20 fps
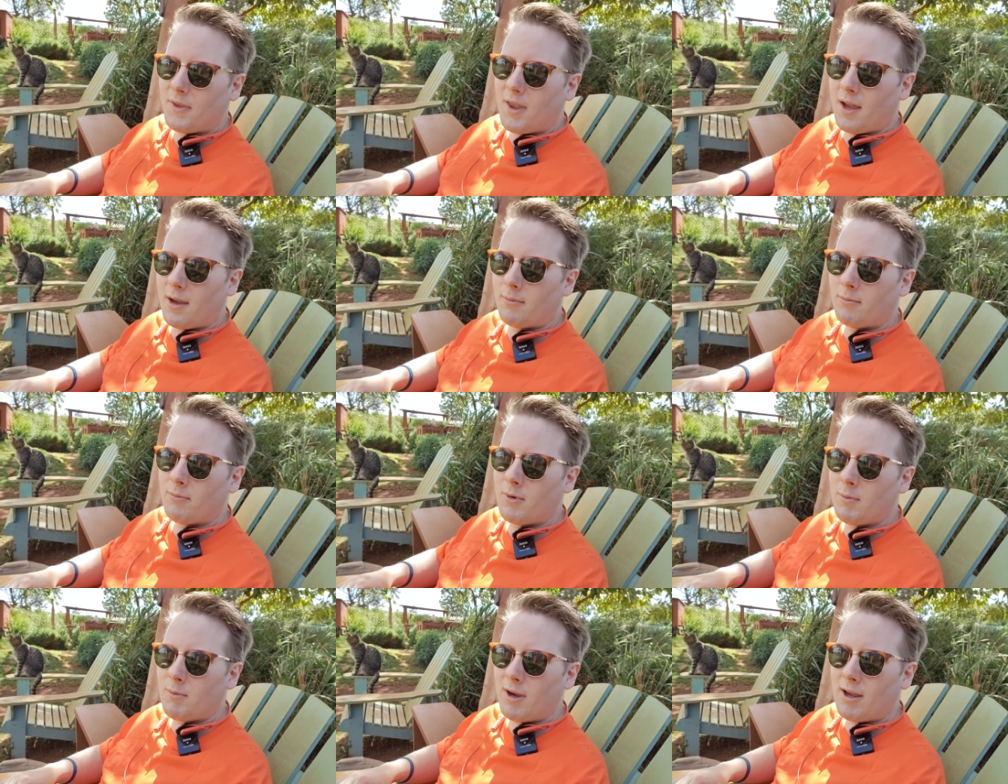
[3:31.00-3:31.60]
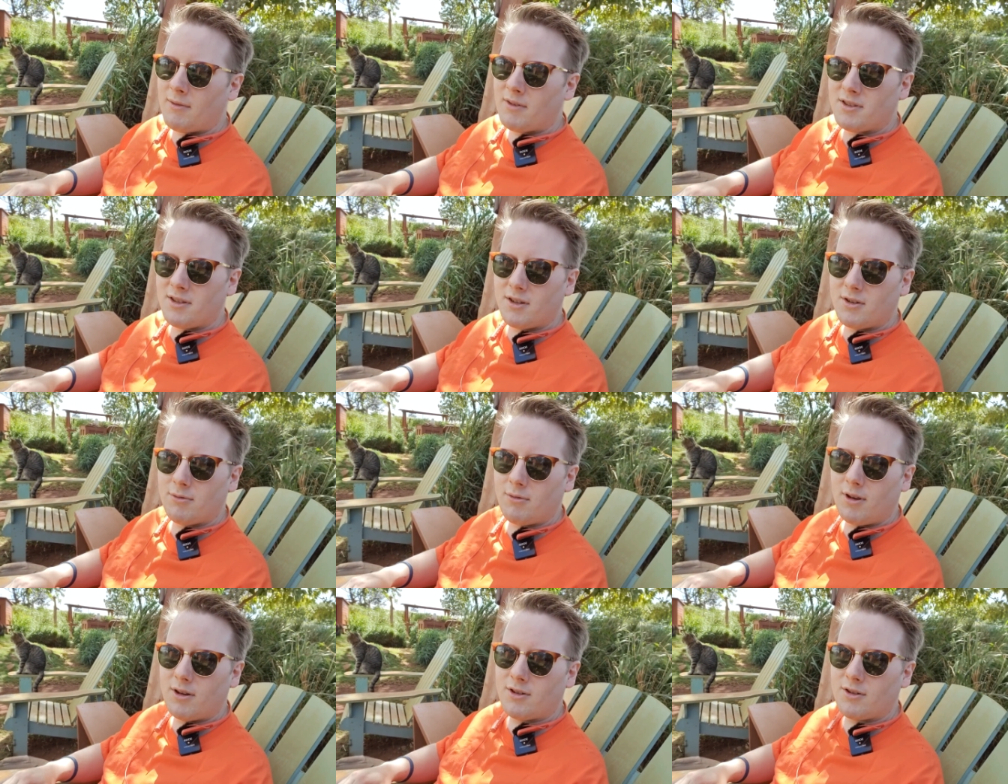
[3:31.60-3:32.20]
then we might have a
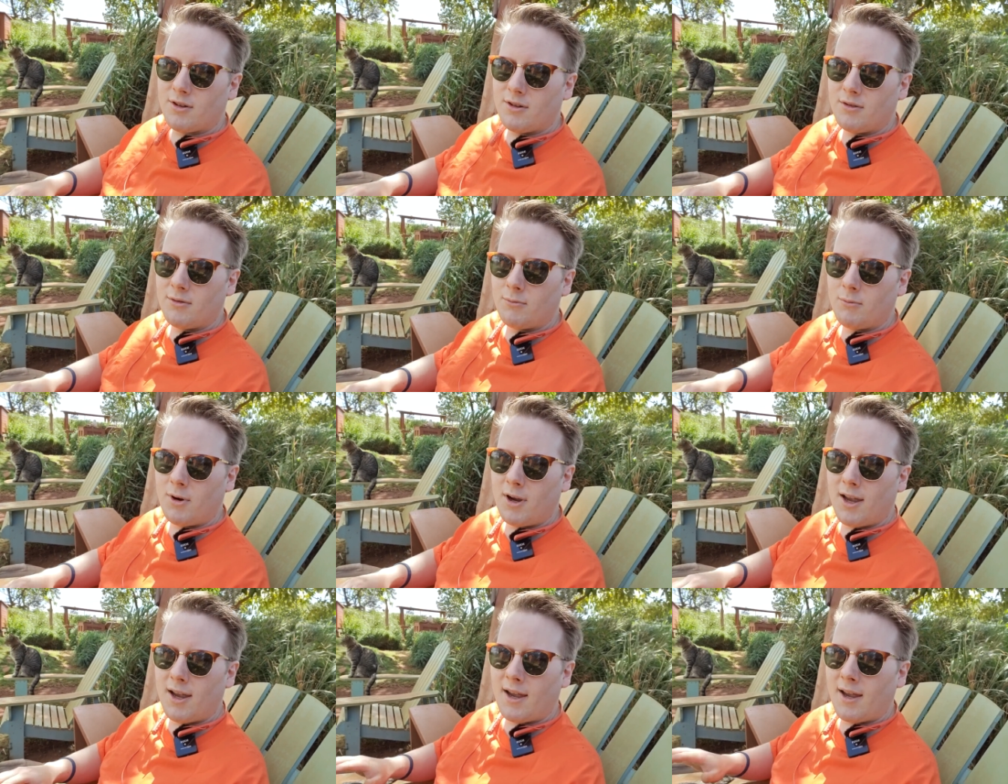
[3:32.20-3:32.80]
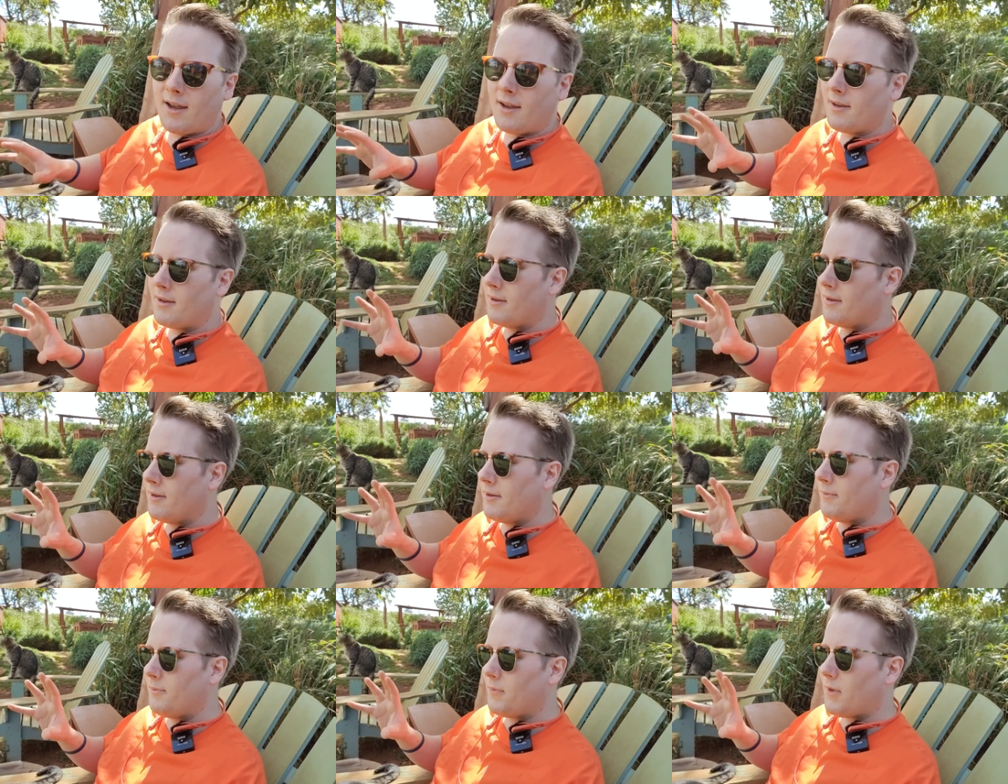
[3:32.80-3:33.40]
situation where
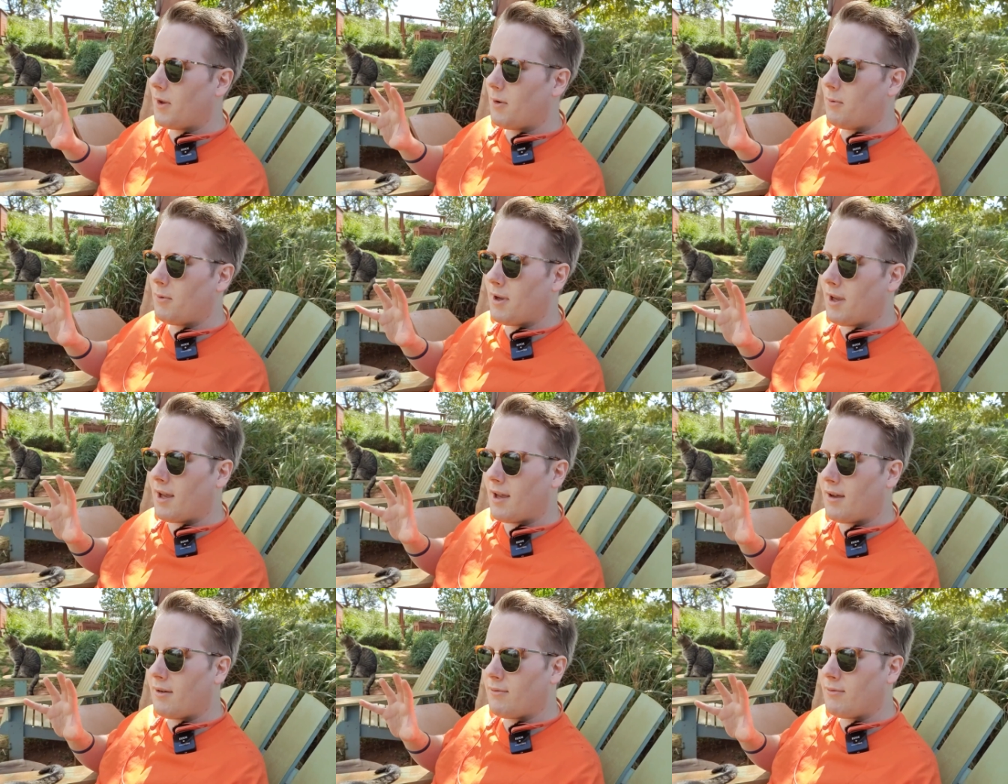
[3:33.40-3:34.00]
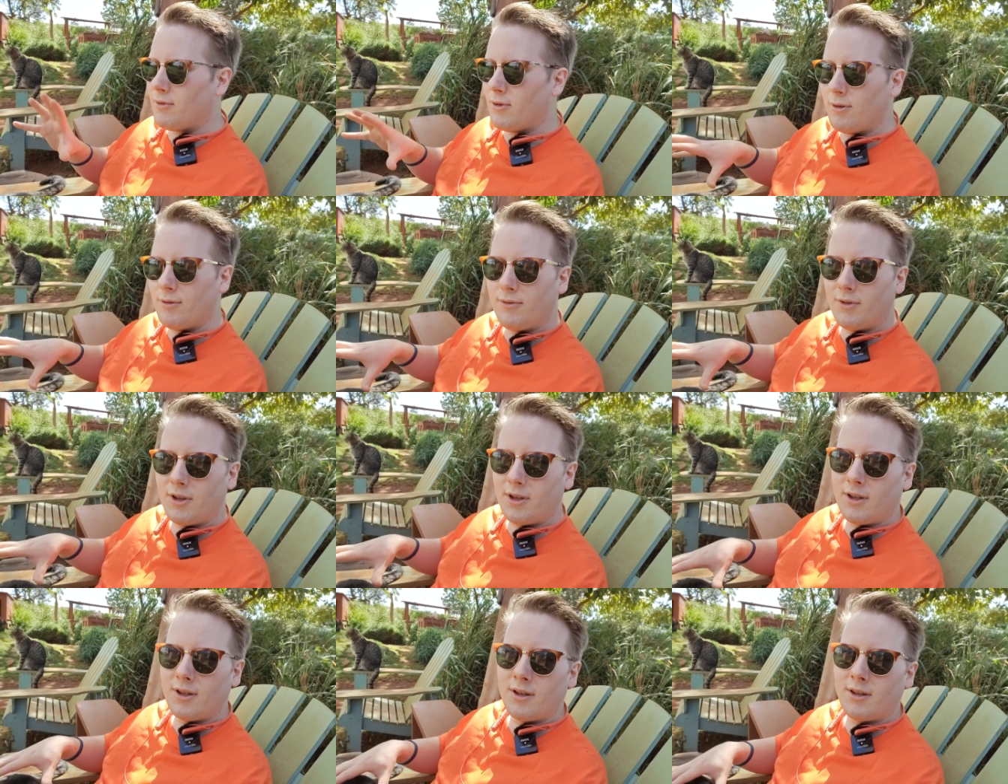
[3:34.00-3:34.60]
we have
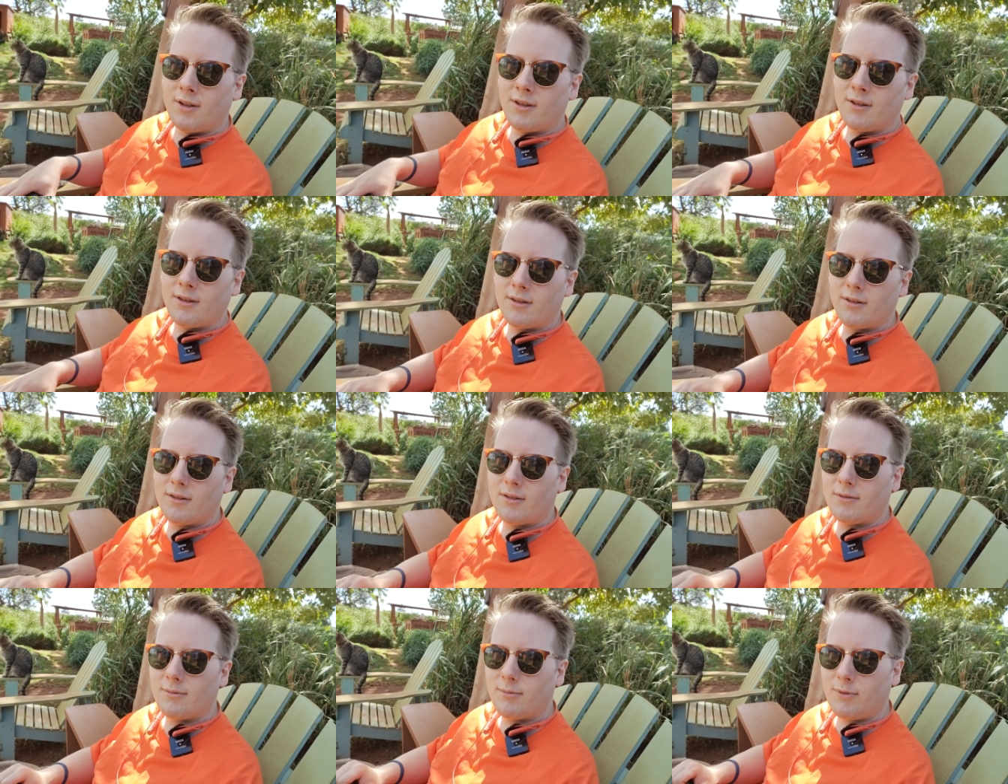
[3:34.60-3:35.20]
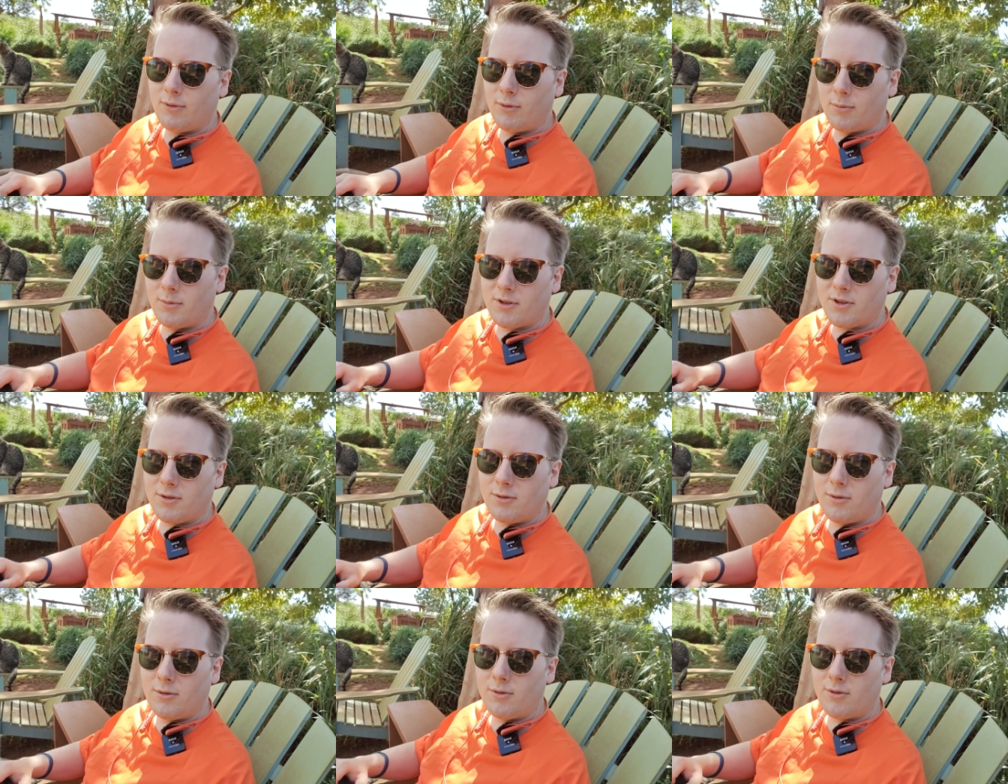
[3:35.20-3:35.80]
Nuvia performance
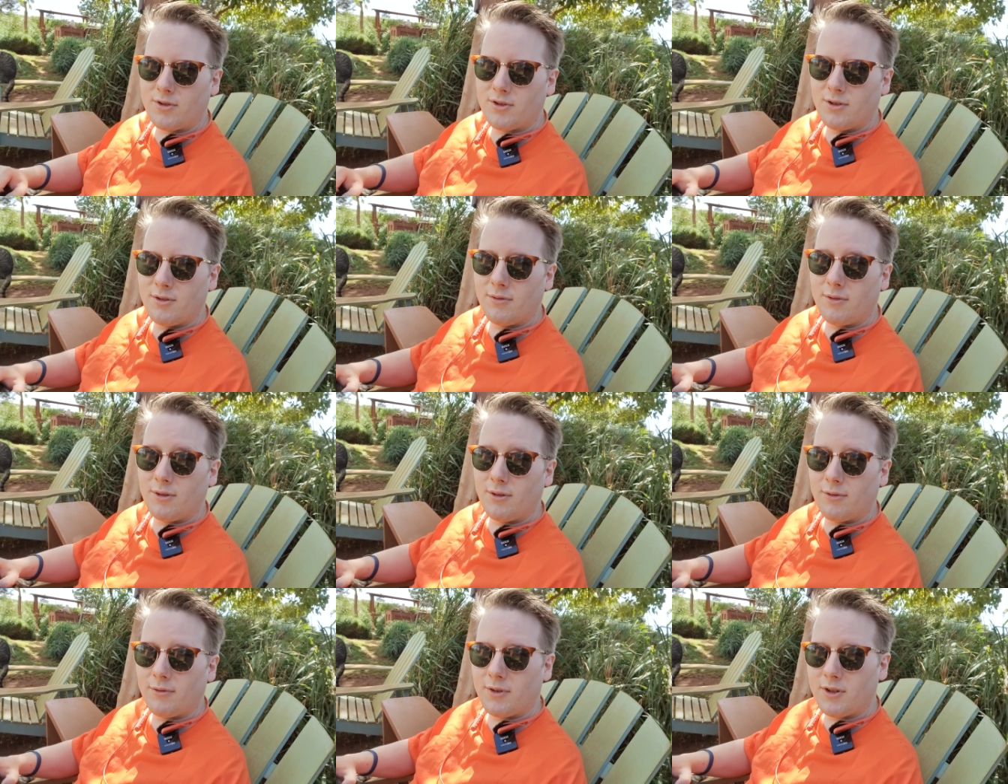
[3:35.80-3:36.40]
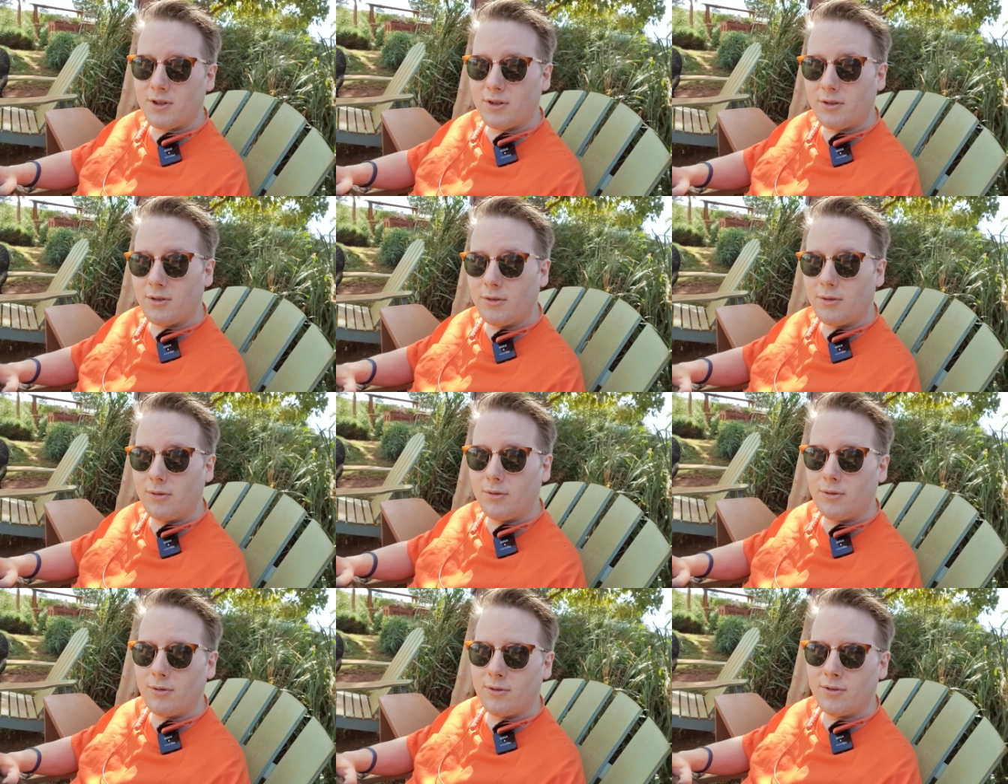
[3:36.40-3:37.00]
cores, Nuvia efficient
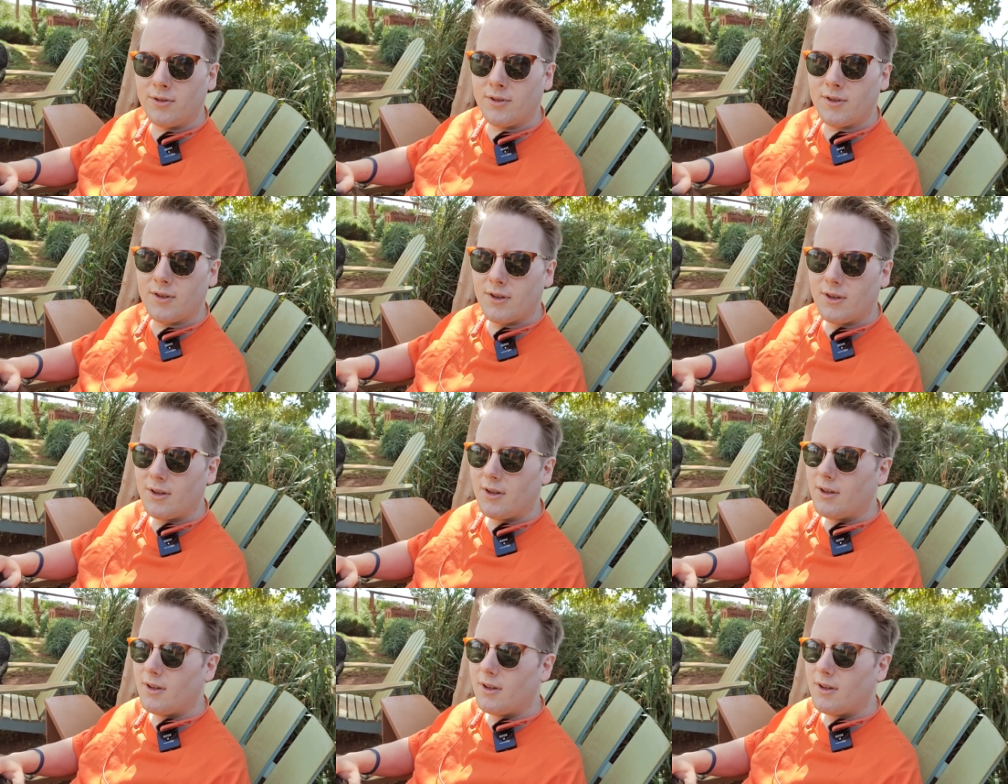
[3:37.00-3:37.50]
cores,